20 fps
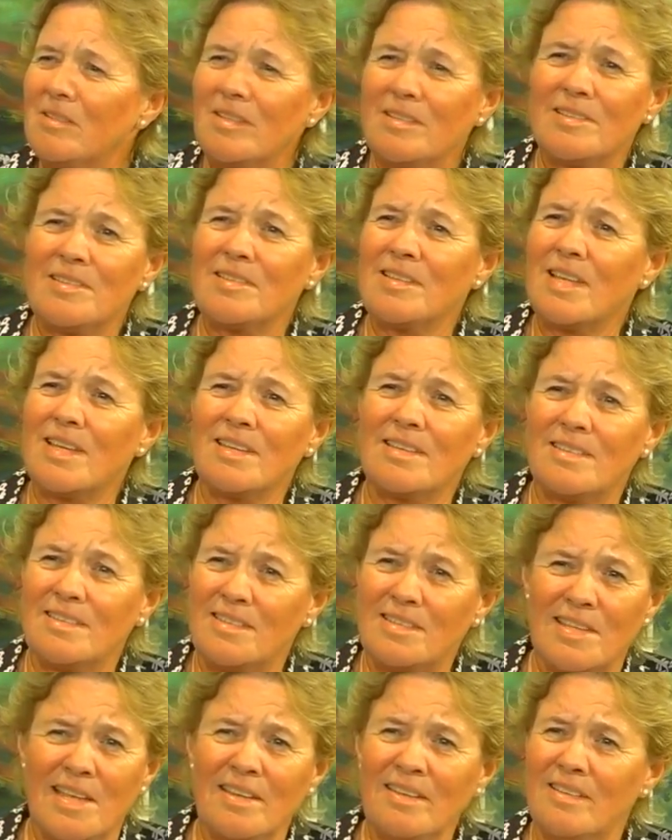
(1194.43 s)
it's like
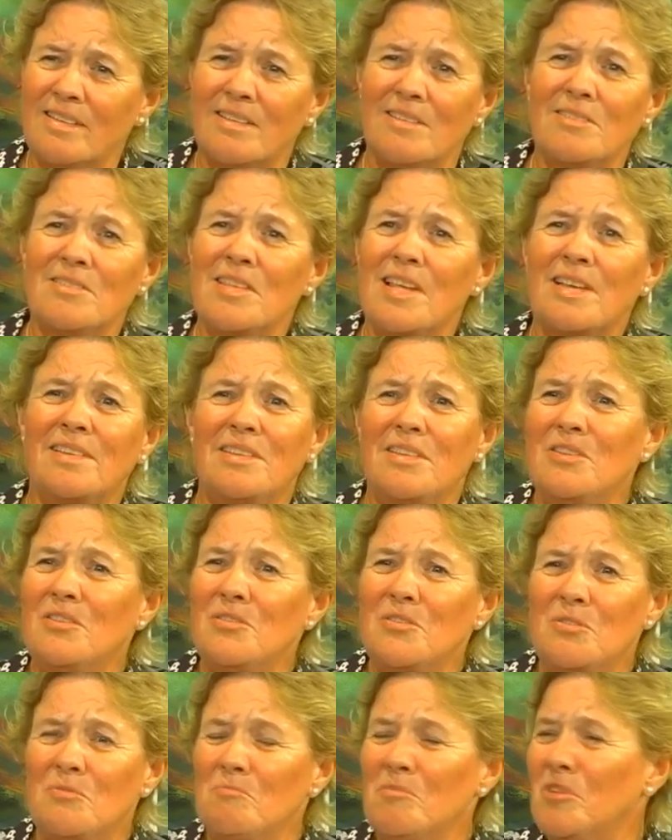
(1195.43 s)
Satan knows how to
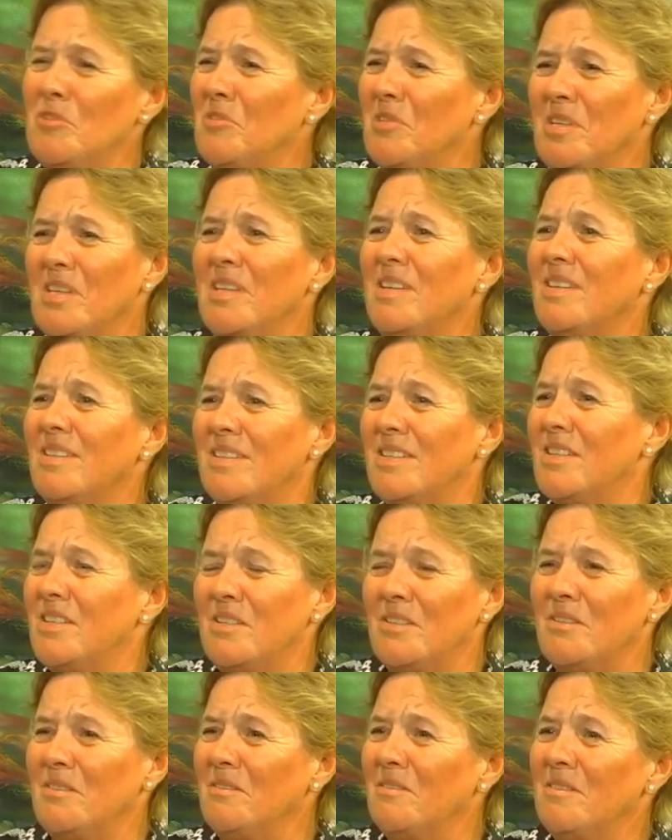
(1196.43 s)
use music
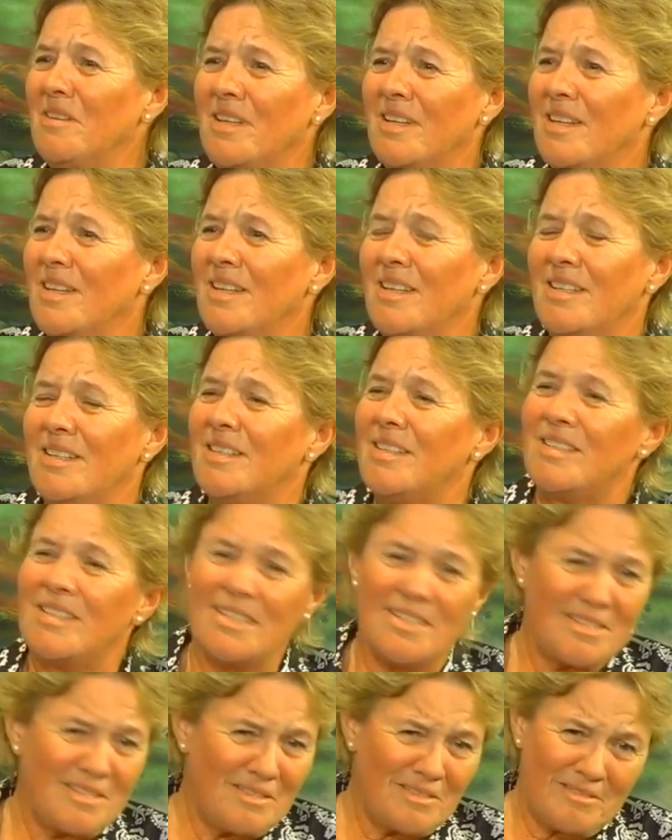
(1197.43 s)
to
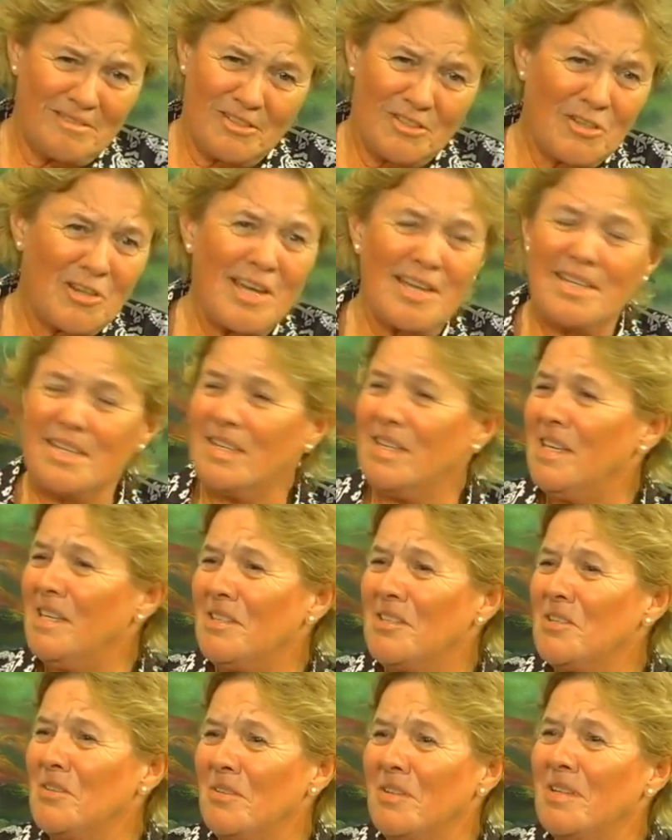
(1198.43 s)
to try to
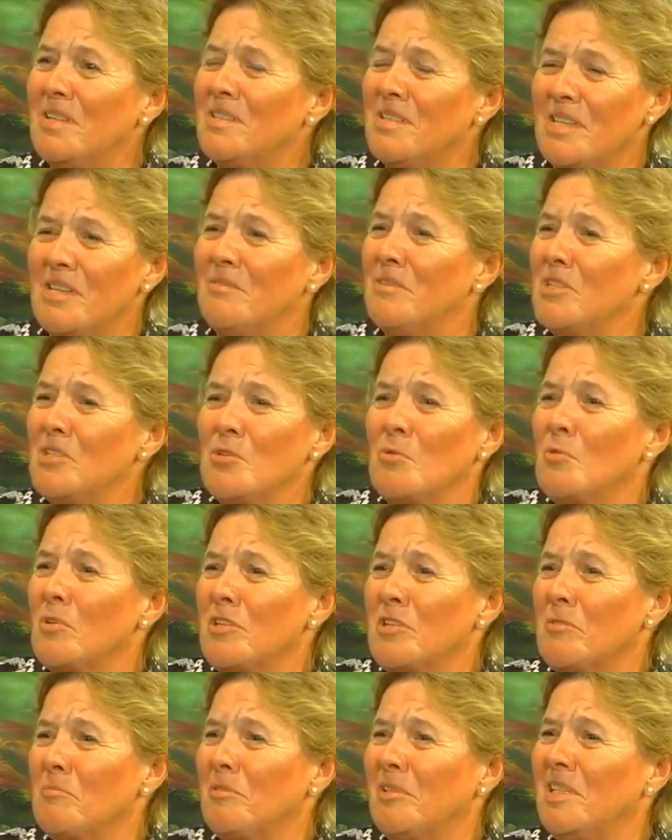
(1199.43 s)
get to us. He was a
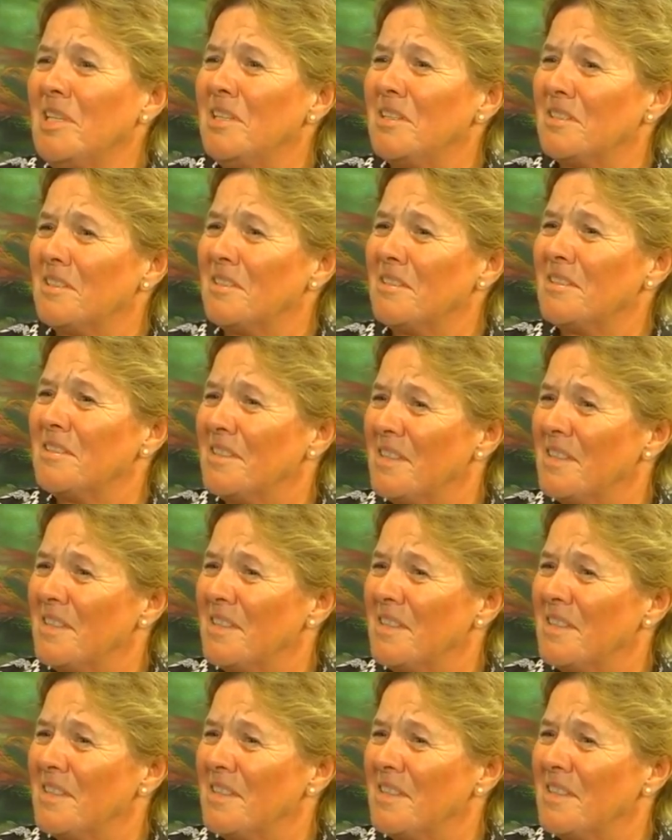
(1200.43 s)
worship leader